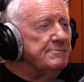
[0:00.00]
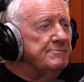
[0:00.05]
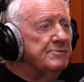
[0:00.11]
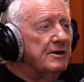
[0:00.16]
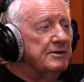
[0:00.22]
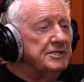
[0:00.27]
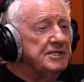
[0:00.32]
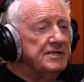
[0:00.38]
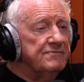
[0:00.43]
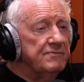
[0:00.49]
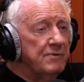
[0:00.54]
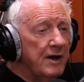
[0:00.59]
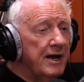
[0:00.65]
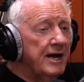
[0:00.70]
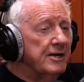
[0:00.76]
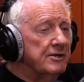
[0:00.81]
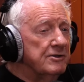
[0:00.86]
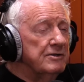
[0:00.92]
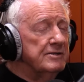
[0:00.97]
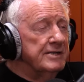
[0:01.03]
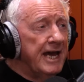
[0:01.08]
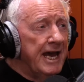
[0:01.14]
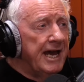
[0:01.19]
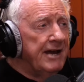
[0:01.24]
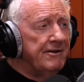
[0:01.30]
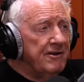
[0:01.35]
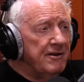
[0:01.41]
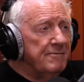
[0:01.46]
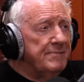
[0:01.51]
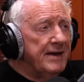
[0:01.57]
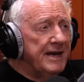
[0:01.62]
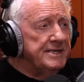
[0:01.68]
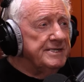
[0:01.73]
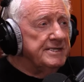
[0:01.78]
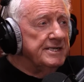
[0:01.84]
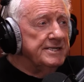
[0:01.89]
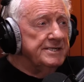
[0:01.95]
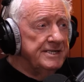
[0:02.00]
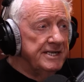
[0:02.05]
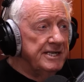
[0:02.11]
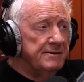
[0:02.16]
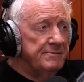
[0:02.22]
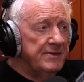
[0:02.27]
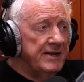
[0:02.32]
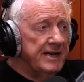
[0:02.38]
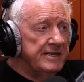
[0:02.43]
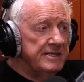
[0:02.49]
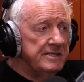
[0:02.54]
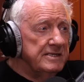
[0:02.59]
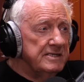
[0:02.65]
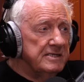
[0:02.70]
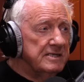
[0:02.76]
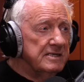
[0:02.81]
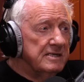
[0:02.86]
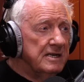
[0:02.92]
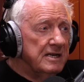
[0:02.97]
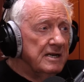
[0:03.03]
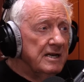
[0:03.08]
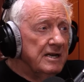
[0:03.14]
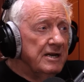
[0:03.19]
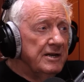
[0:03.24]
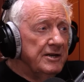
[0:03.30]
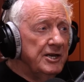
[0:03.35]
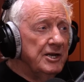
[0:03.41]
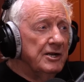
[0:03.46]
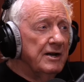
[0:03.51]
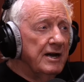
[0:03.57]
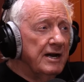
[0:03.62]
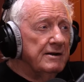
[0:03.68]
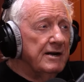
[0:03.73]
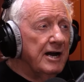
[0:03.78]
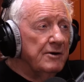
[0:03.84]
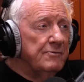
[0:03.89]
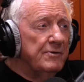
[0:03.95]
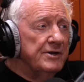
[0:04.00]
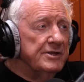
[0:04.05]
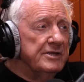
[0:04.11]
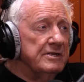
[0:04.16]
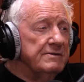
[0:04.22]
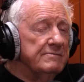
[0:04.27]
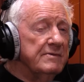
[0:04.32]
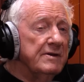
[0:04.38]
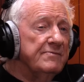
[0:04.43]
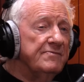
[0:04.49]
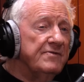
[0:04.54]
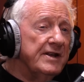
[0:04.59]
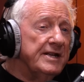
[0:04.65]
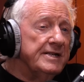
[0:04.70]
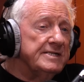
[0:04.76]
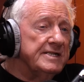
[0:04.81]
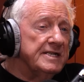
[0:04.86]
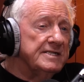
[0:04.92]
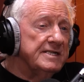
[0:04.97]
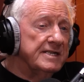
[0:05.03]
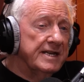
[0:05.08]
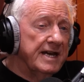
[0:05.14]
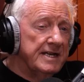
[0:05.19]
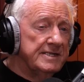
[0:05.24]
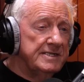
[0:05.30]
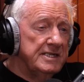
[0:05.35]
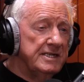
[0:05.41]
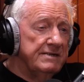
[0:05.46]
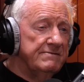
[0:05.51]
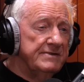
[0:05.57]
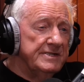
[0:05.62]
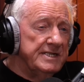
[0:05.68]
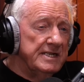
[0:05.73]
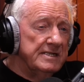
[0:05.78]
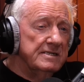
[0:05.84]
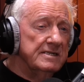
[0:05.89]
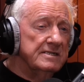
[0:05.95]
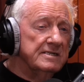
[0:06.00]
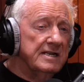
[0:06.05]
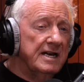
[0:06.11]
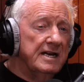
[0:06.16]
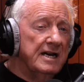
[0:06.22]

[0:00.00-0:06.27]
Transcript: approach of what I call area baiting and dinner plates. I want them, for instance, the Cassian result that